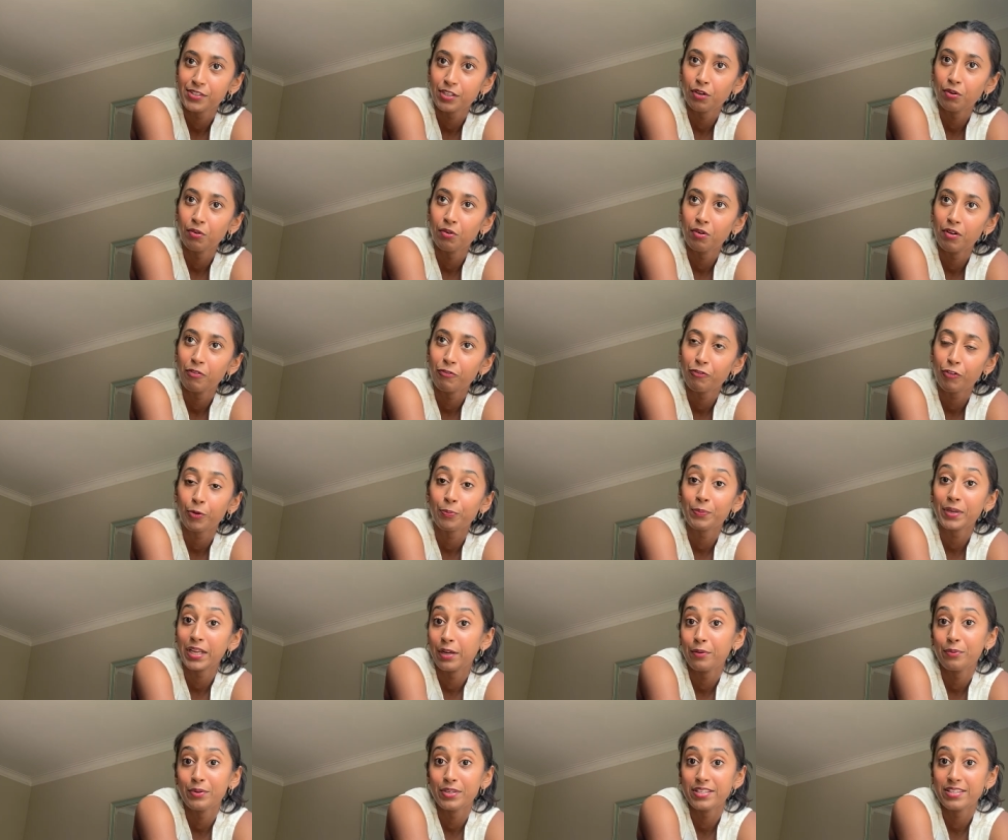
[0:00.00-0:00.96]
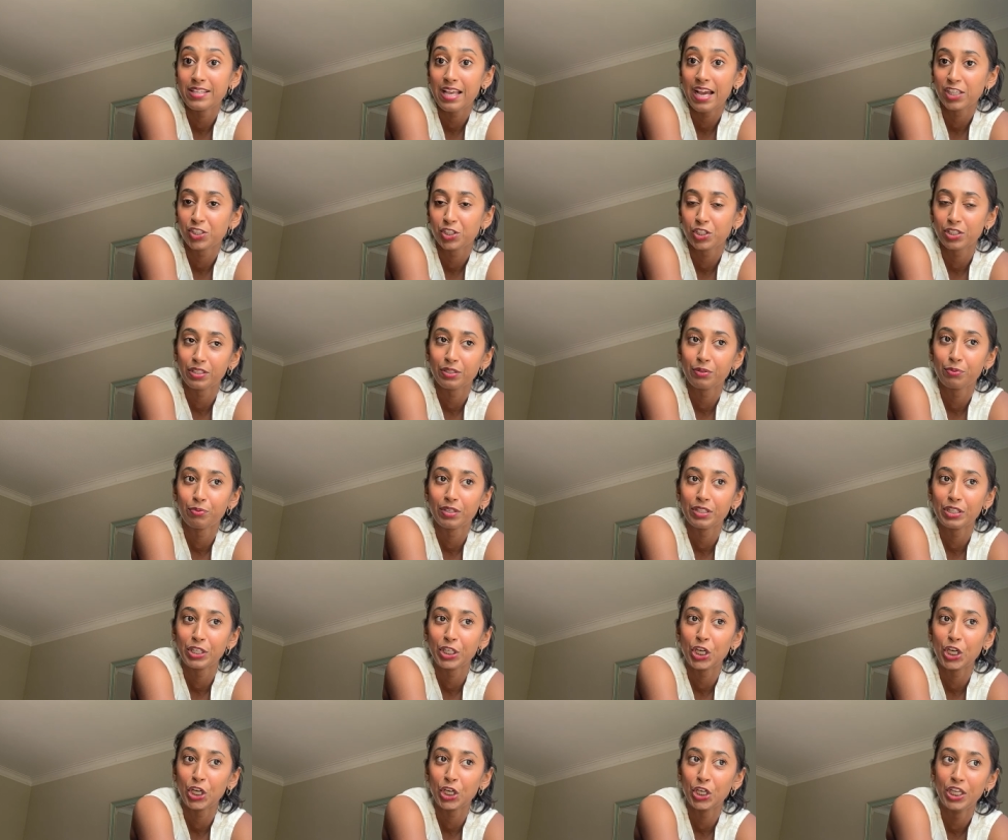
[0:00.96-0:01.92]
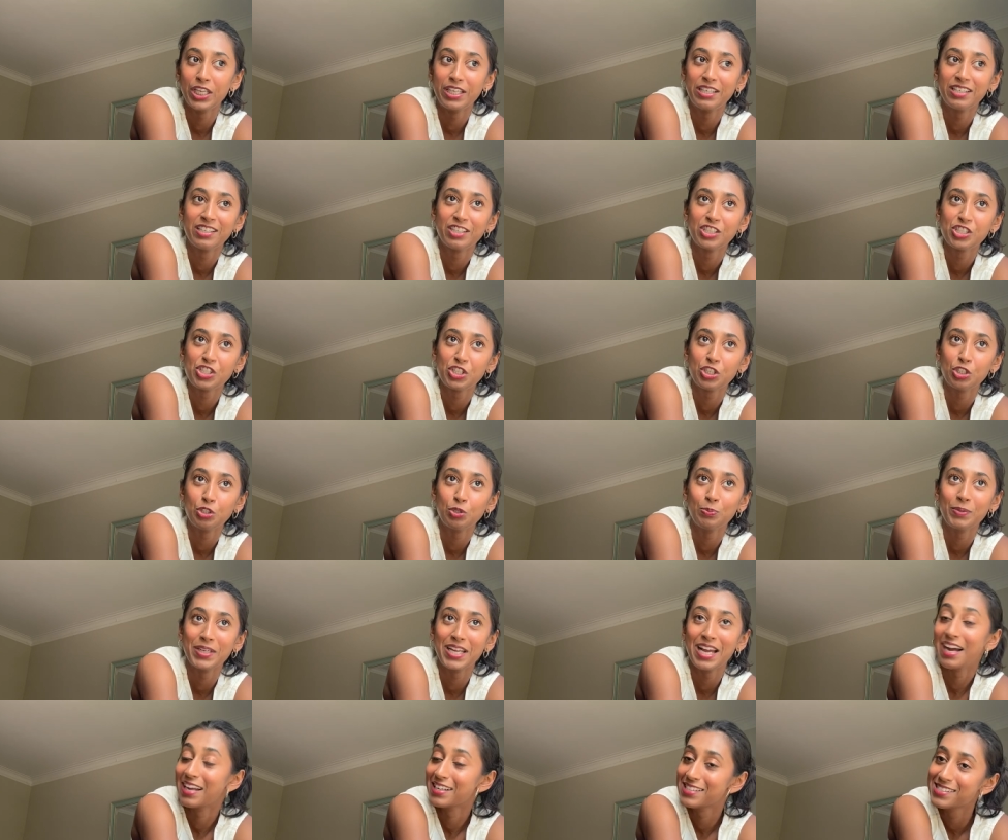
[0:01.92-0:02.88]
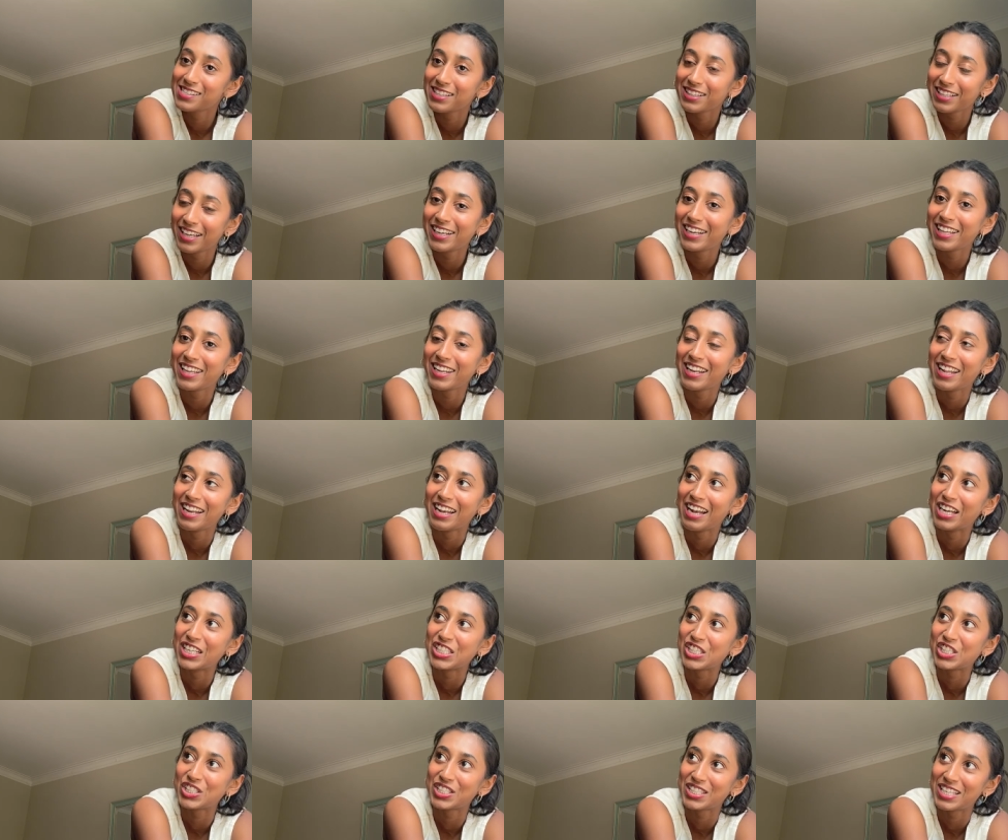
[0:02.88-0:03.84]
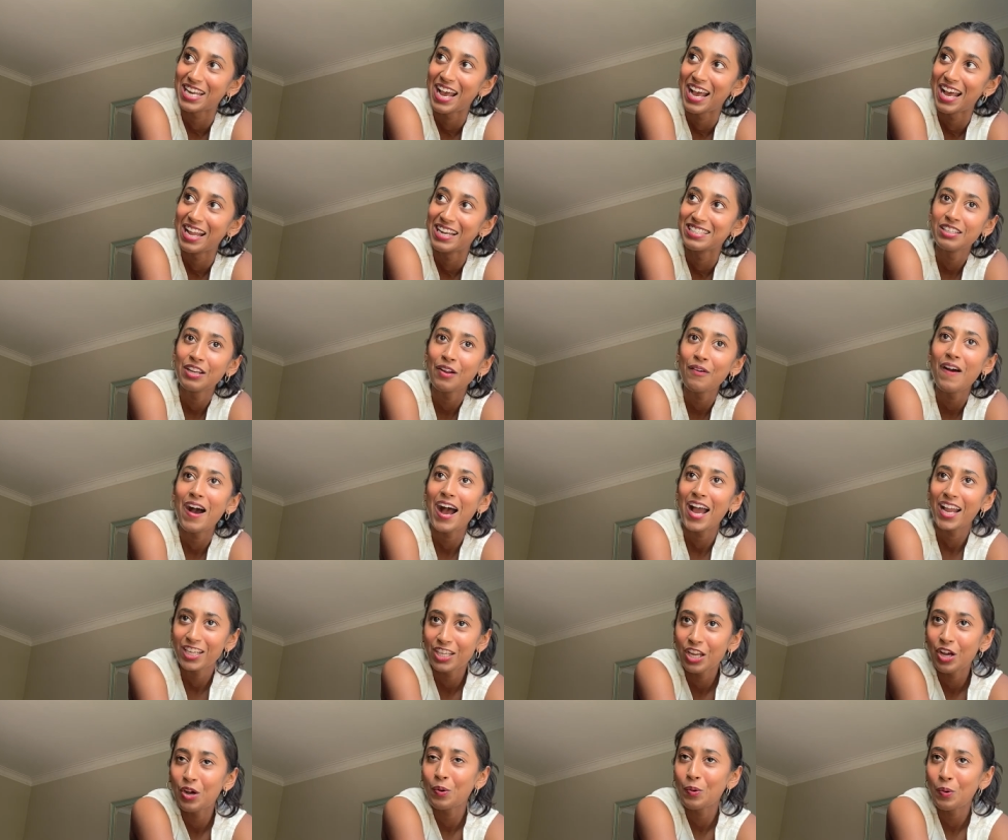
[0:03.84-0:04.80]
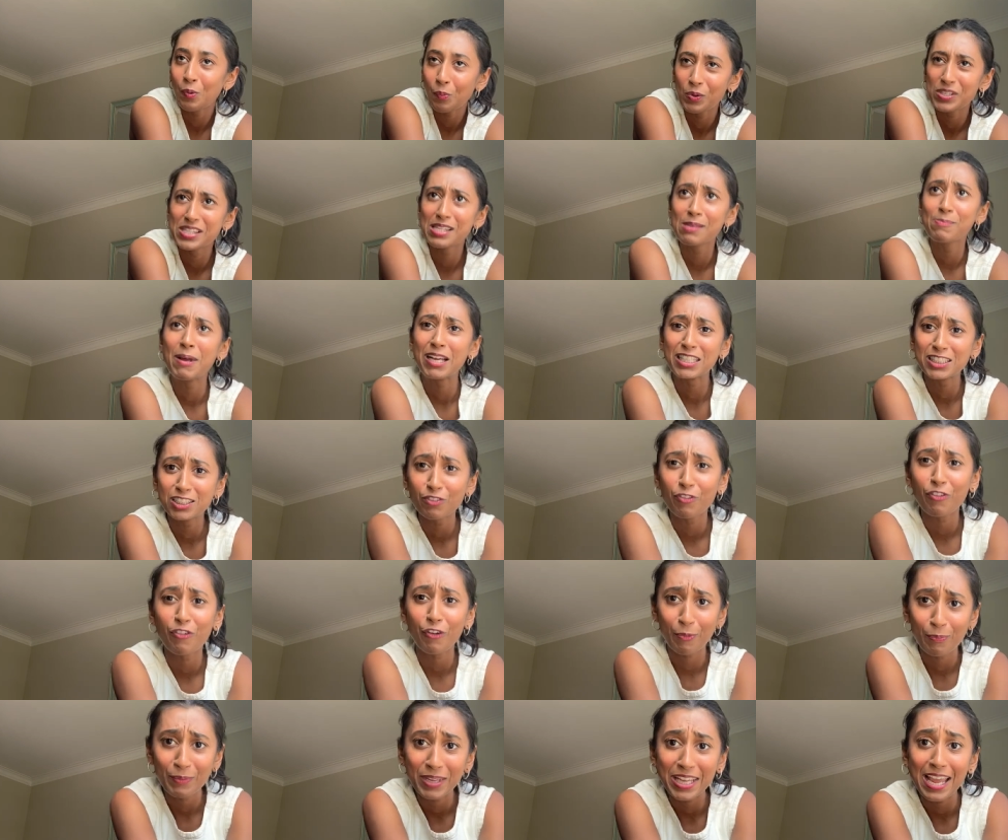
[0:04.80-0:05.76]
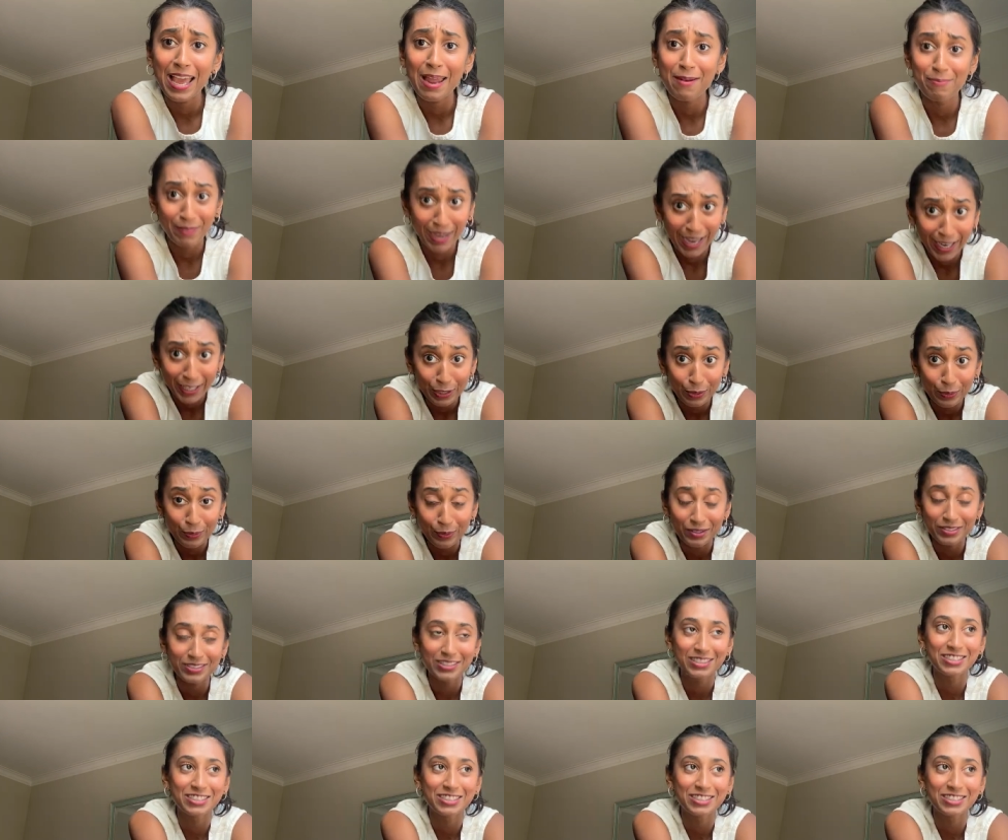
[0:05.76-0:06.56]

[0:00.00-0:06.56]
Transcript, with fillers: So for me, it was actually really good to be isolated and understand, no, I know what's best for me and my goals.